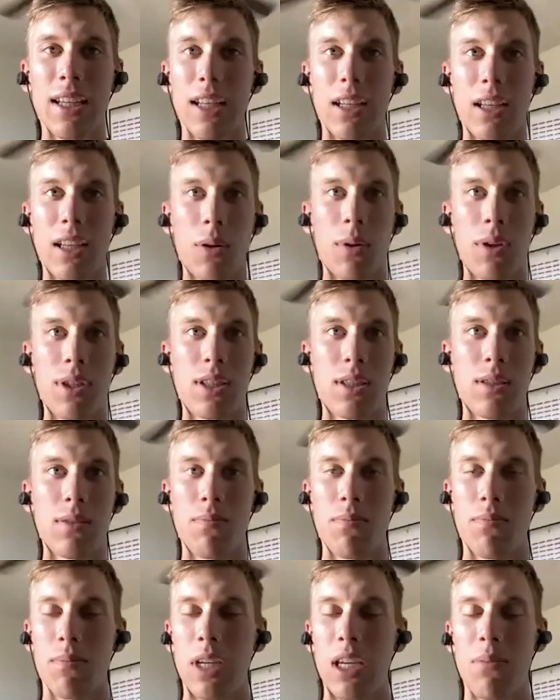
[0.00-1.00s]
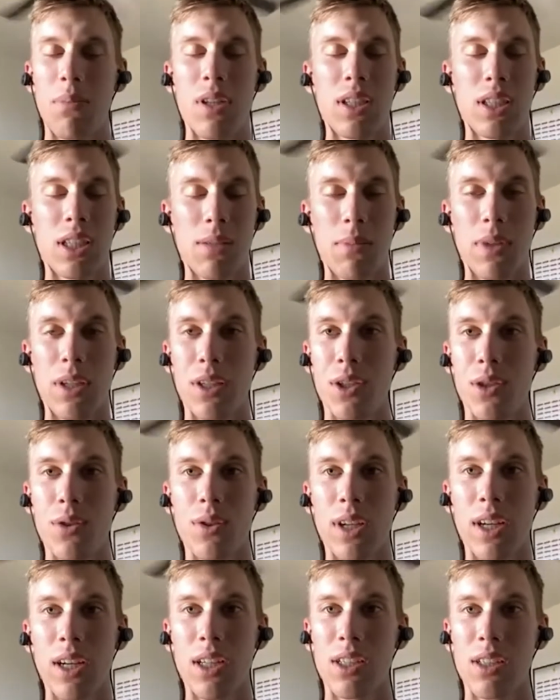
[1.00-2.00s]
that there was maybe some
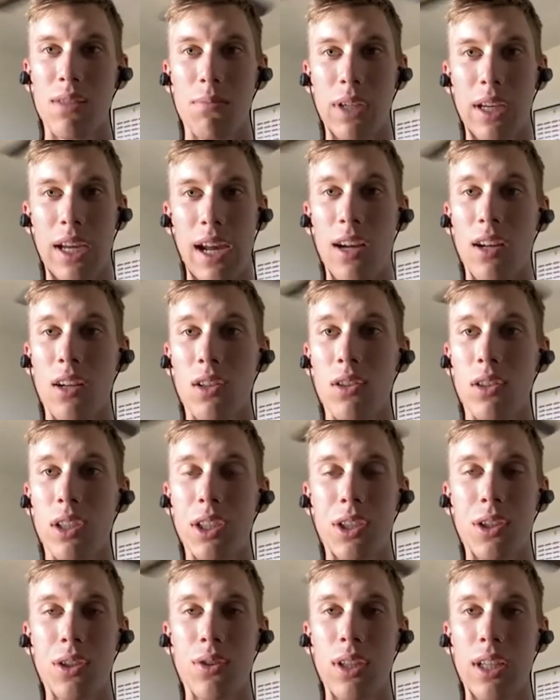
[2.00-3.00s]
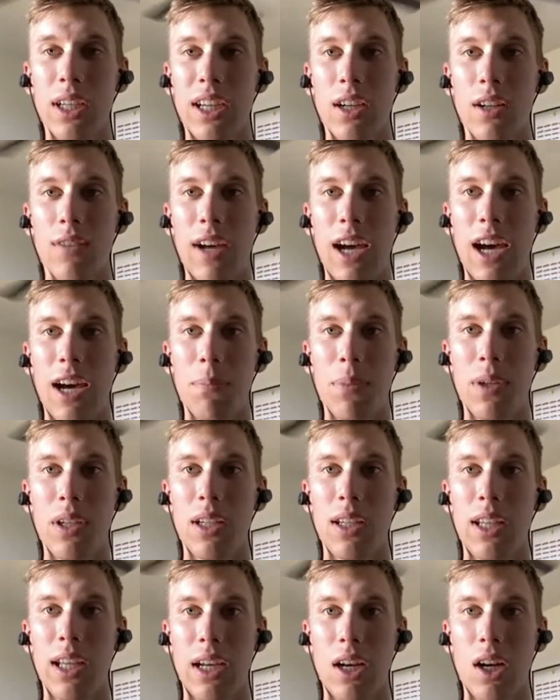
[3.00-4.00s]
issue there, some mechanical issue that could have
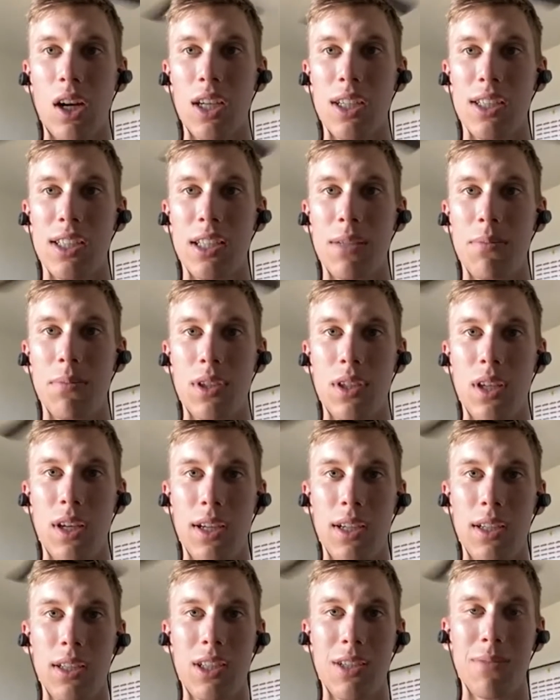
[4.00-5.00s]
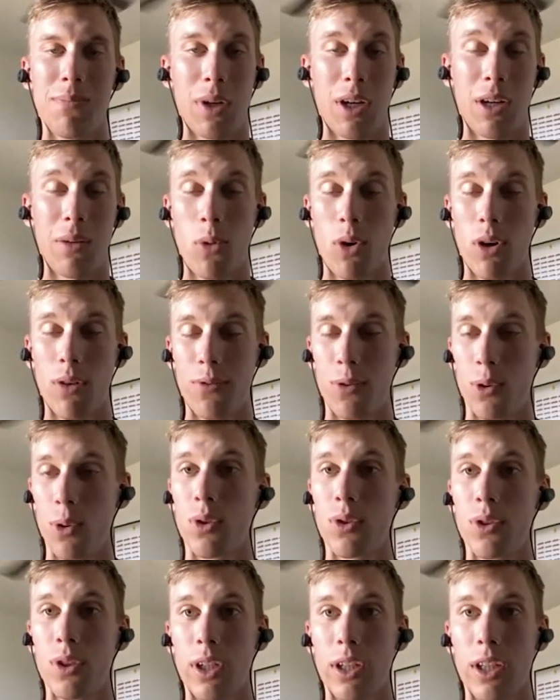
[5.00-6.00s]
happened that caused him to burn more
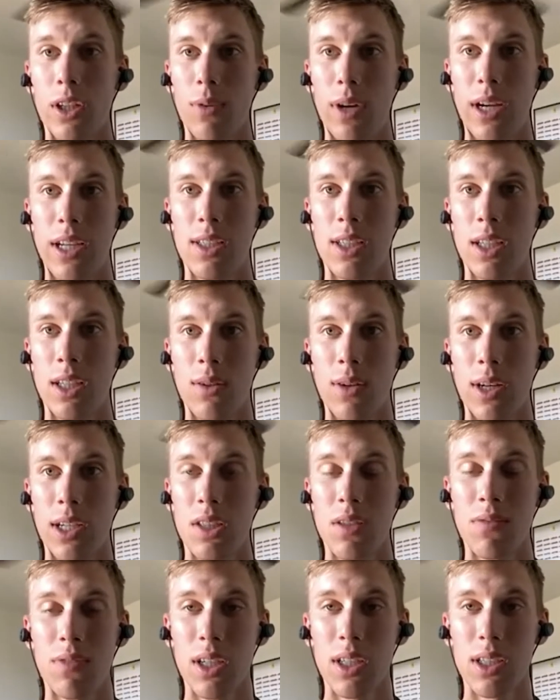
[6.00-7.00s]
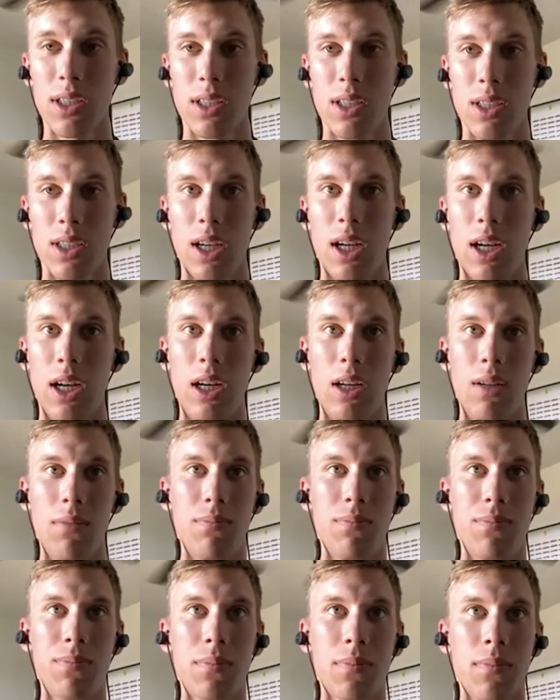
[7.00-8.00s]
fuel during the race than the rest of us.
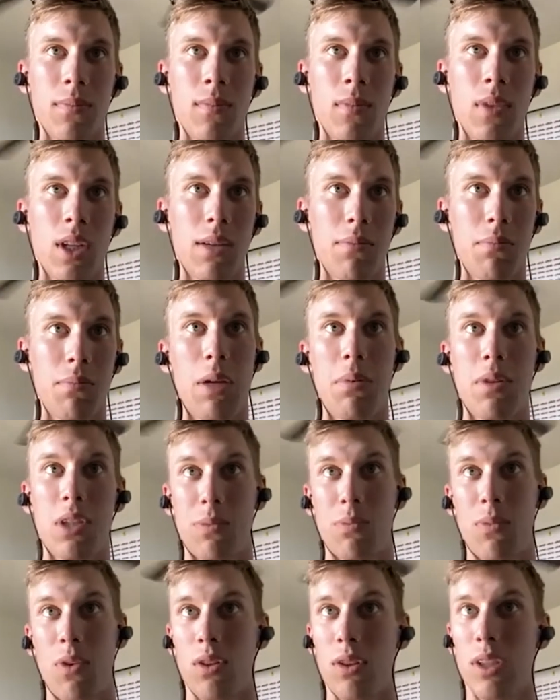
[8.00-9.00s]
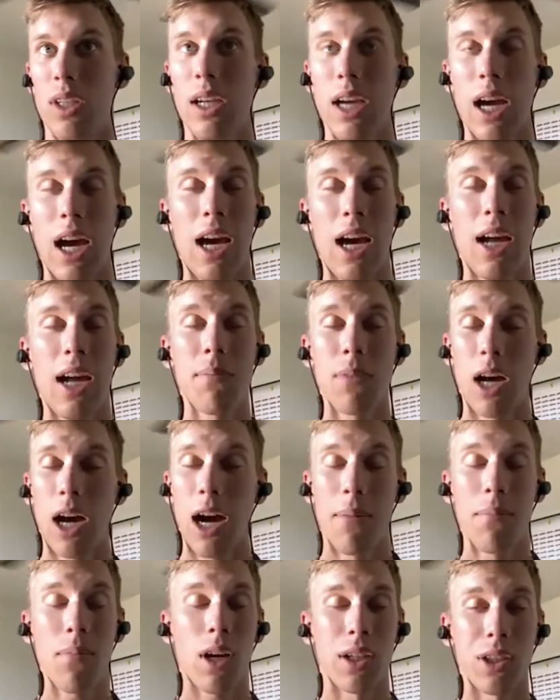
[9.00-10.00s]
Maybe a small leak. I'm
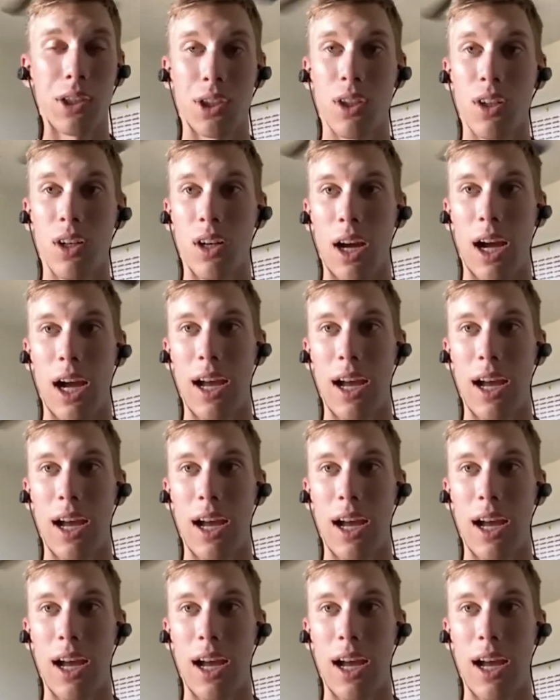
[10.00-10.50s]
not sure.